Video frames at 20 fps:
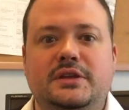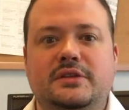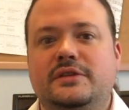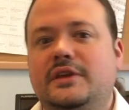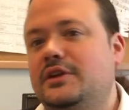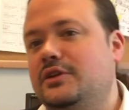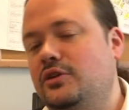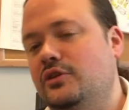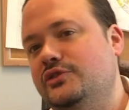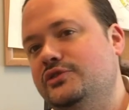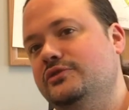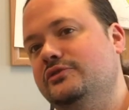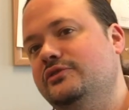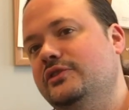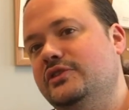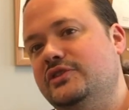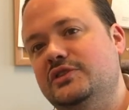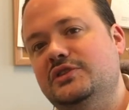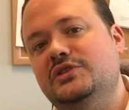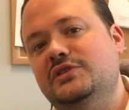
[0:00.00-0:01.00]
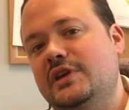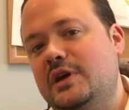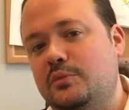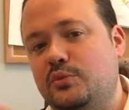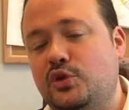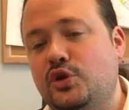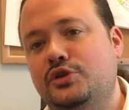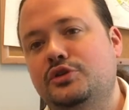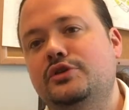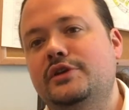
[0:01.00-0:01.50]
that it also fits into that
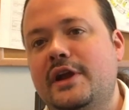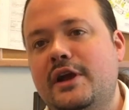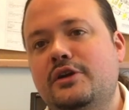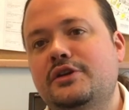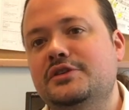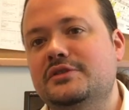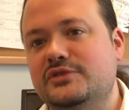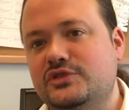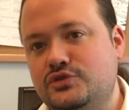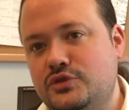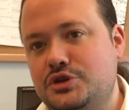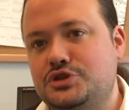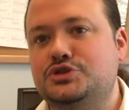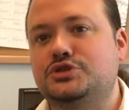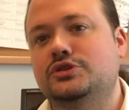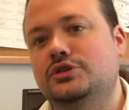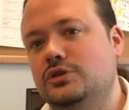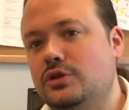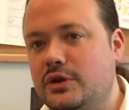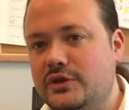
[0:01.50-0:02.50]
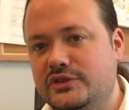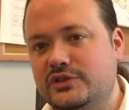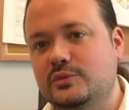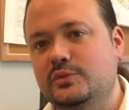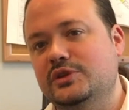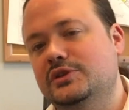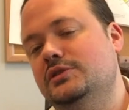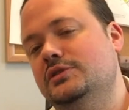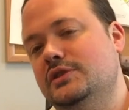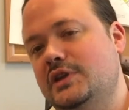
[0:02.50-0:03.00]
broader narrative structure across the
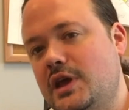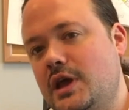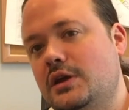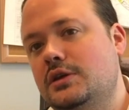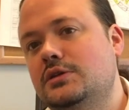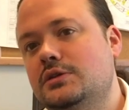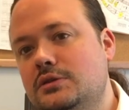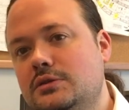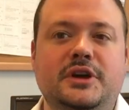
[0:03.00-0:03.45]
bigger deck.